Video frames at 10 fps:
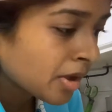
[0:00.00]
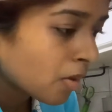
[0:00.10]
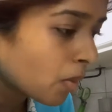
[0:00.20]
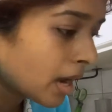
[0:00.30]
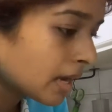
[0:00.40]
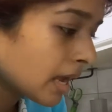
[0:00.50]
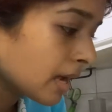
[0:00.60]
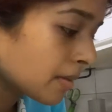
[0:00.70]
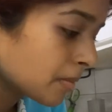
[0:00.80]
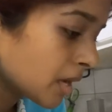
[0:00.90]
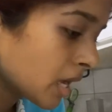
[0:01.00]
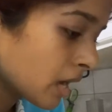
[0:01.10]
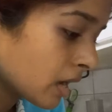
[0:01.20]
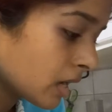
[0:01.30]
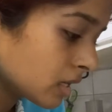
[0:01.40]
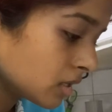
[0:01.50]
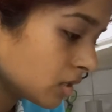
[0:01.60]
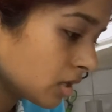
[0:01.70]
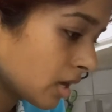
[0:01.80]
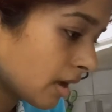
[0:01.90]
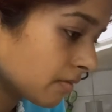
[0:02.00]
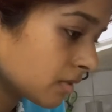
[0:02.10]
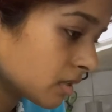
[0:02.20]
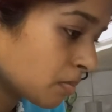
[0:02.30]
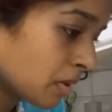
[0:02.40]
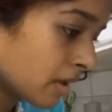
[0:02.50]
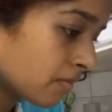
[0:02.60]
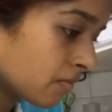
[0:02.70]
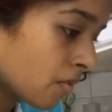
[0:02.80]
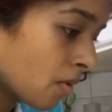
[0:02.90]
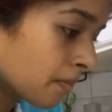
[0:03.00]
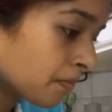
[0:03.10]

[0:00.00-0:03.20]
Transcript: while I am here and have this platform.